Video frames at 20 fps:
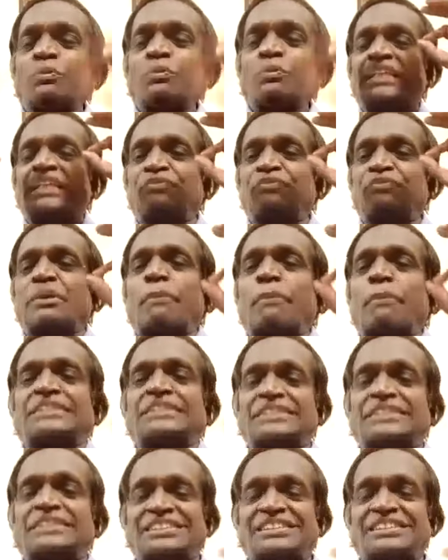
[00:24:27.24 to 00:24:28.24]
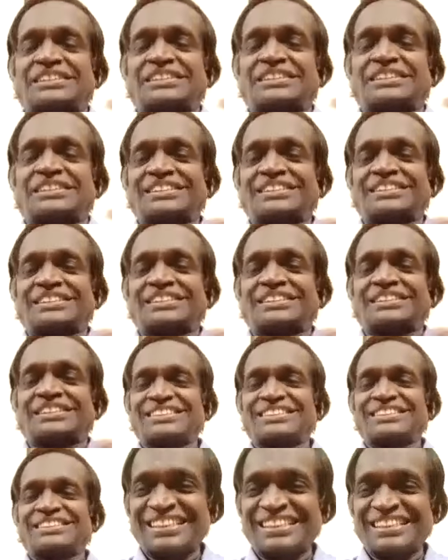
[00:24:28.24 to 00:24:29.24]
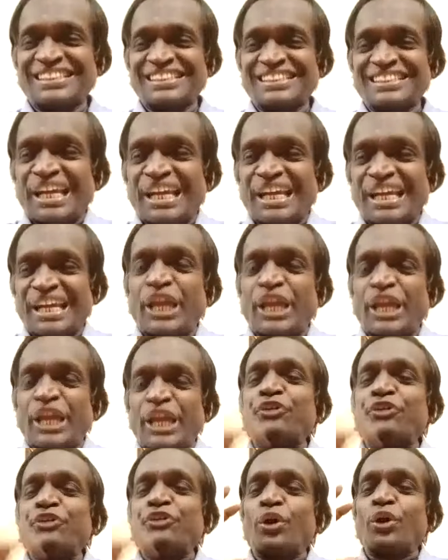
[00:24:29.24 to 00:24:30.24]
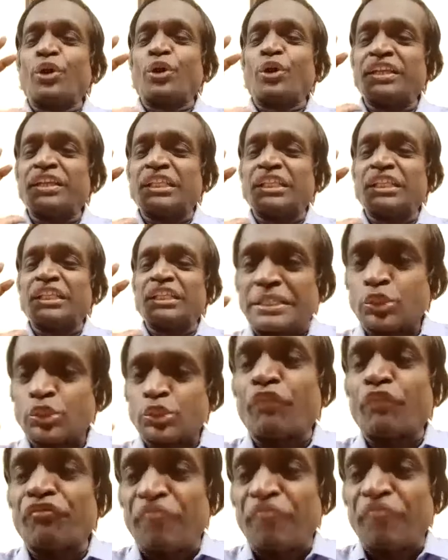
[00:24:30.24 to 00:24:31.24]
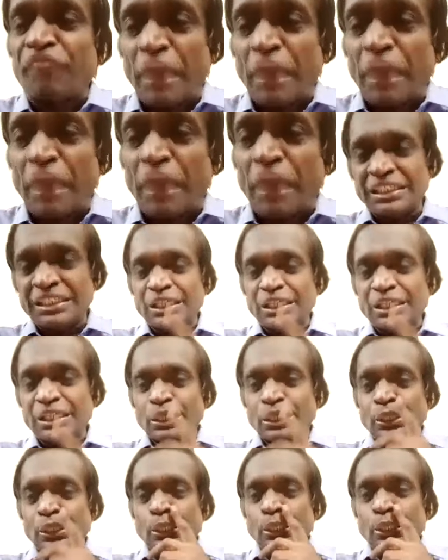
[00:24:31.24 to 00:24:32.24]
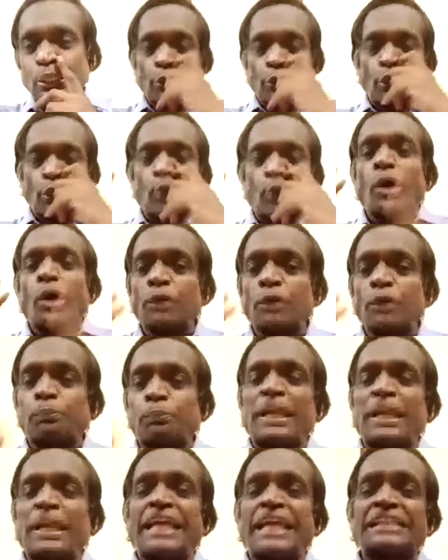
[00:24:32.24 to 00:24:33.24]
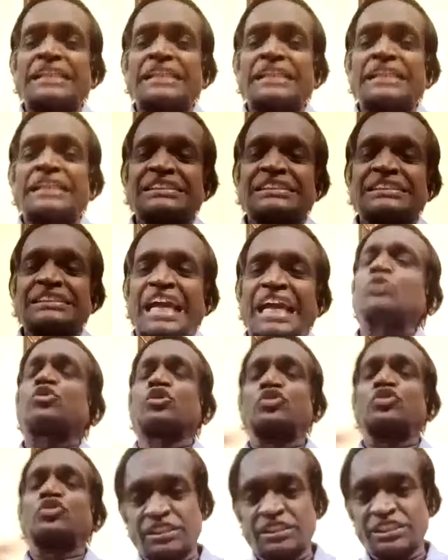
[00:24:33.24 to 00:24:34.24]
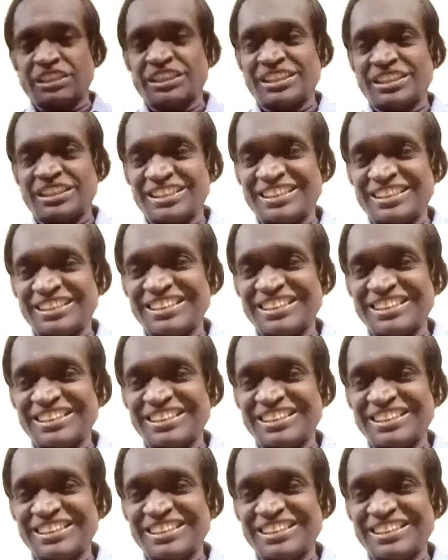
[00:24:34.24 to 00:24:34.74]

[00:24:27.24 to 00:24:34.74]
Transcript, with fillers: you must give the best. If you are giving the best to your family, to your workplace and to society,